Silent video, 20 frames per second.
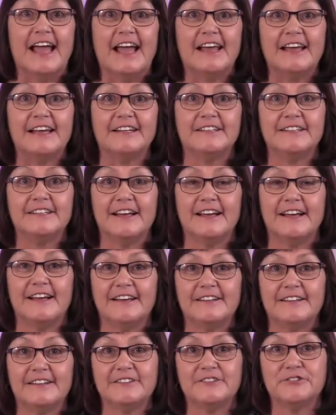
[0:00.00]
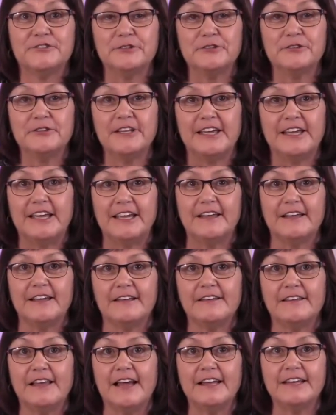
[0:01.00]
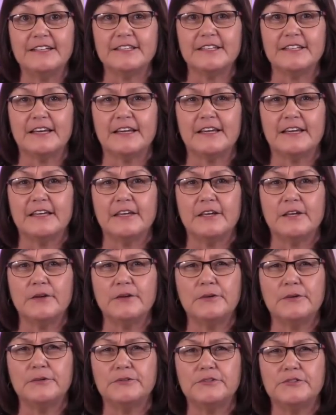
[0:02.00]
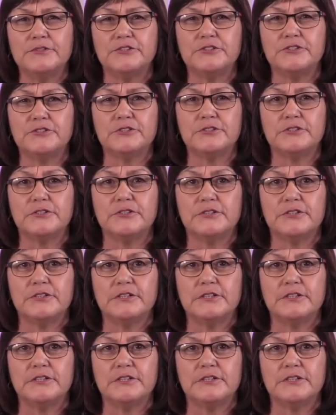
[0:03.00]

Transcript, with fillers: And uh, truly, that is a huge,